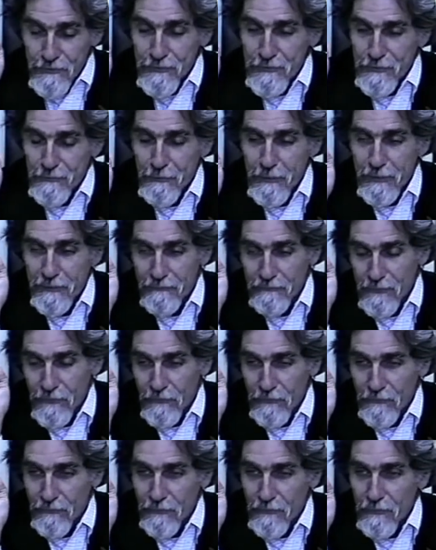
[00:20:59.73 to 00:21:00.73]
to be
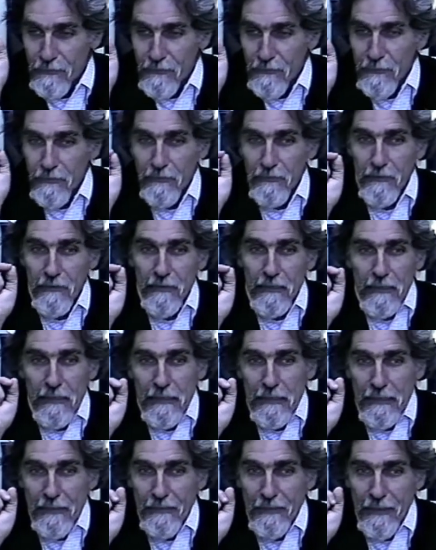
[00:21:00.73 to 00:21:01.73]
confused.
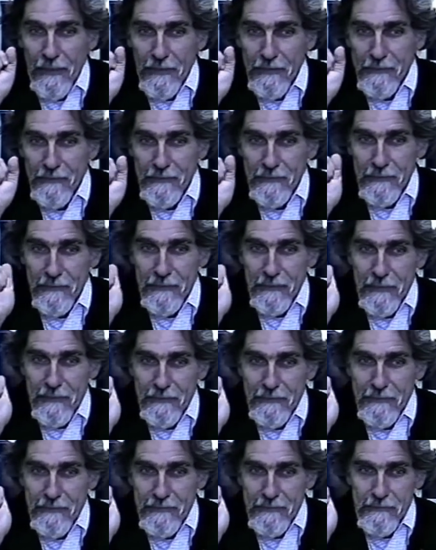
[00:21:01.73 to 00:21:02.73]
That
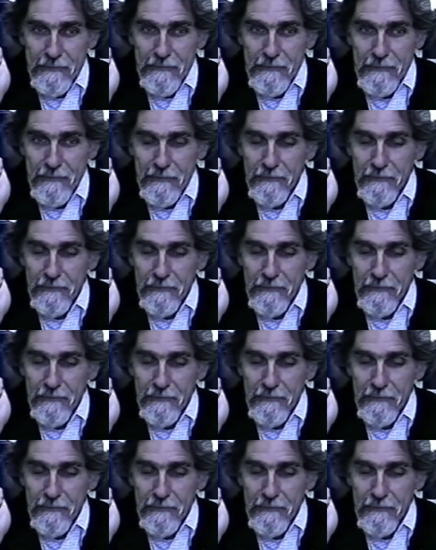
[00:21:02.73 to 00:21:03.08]
it's